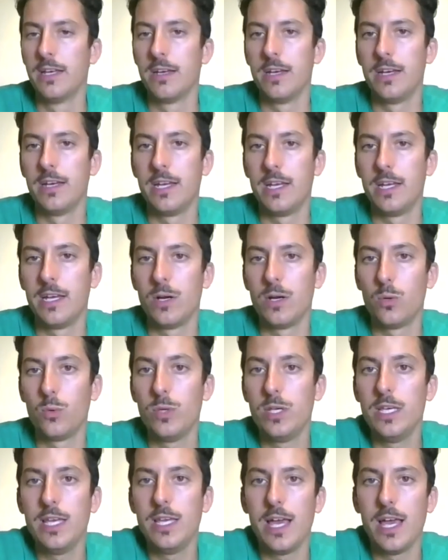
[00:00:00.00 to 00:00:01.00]

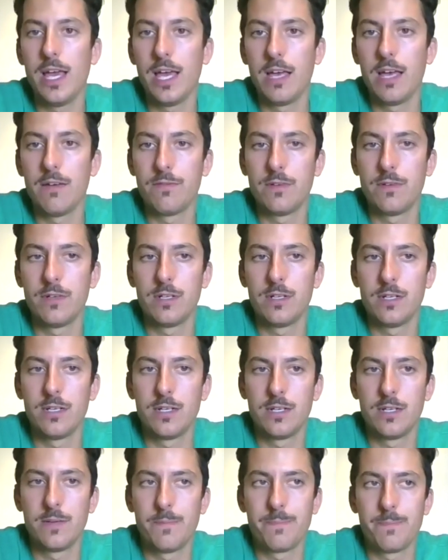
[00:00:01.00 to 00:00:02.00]
We have
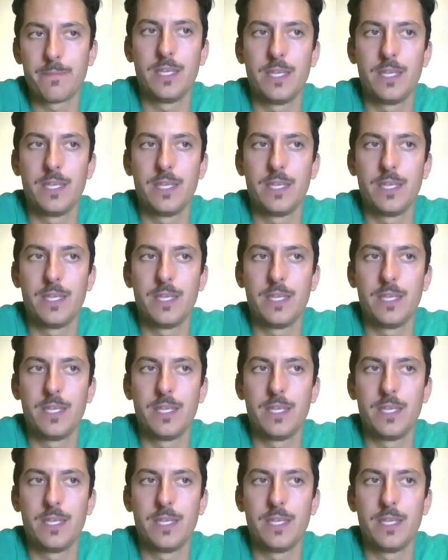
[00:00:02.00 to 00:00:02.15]
a